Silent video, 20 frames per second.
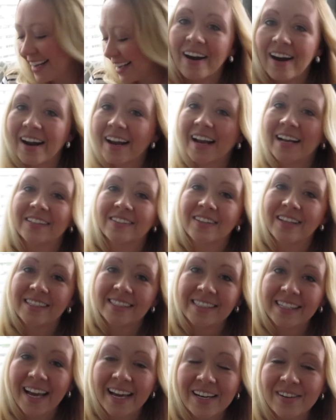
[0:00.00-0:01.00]
all right, guys, well
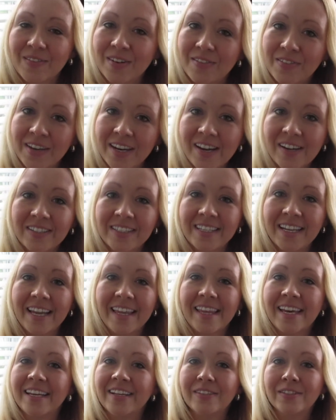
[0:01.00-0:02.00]
that's the end of my video
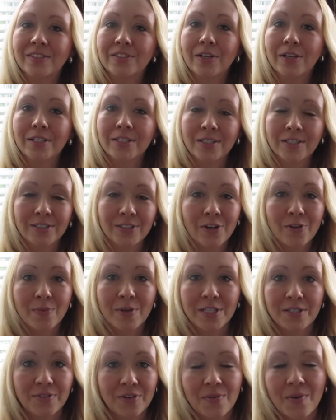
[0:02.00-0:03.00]
today. Thank you so so, so, so
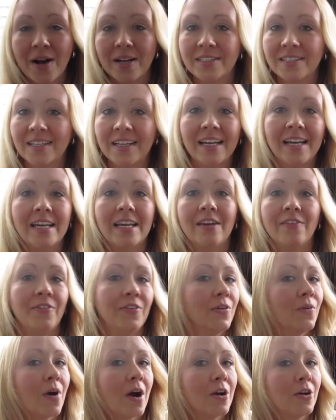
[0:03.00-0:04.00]
much for watching.
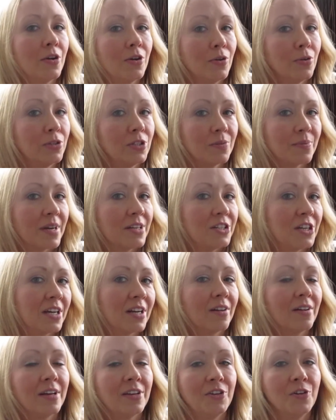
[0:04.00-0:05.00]
If you are new to my
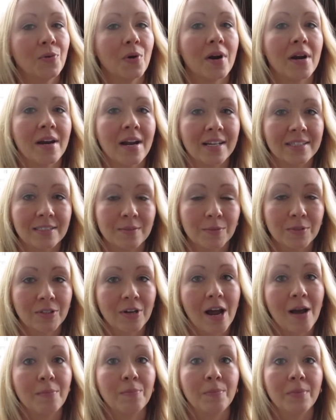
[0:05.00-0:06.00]
channel and you are not
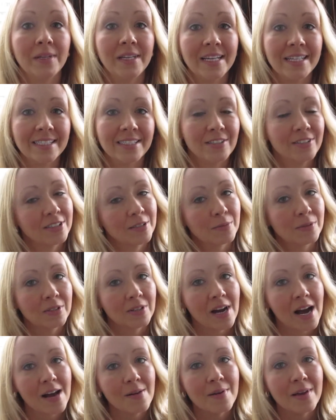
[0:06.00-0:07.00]
subscribed, please do
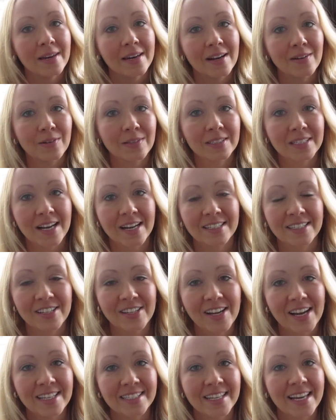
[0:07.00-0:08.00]
subscribe and I will talk to
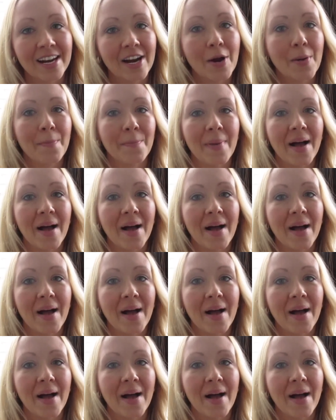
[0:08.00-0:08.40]
you guys later.